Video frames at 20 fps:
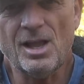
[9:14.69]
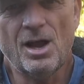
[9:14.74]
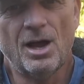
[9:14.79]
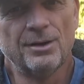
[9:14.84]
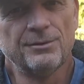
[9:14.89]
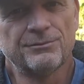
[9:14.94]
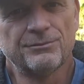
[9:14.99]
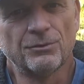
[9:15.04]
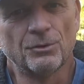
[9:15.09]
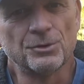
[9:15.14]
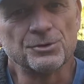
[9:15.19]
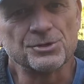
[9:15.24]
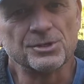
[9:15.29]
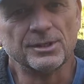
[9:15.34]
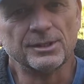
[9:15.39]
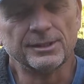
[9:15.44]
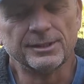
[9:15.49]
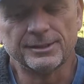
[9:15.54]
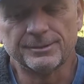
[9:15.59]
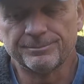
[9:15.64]

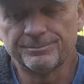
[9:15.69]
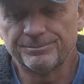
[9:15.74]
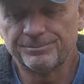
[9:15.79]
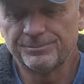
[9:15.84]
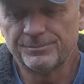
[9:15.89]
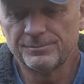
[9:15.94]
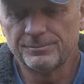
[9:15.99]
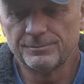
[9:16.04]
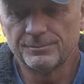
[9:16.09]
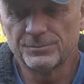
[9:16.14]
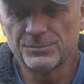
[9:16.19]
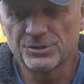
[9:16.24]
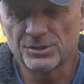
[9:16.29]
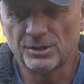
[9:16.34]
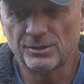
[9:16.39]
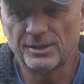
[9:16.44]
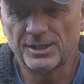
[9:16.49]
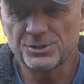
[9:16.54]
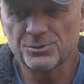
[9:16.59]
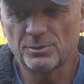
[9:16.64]
Unfortunately,
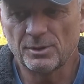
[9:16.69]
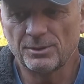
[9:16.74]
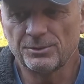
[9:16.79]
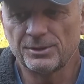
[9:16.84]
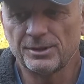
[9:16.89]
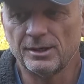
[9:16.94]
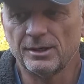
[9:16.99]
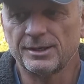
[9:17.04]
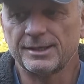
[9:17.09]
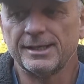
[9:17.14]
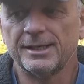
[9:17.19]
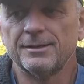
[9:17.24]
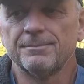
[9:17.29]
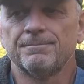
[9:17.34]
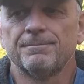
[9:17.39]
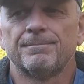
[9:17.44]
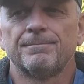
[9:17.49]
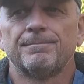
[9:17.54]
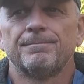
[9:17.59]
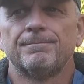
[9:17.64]
so that's why we're here again.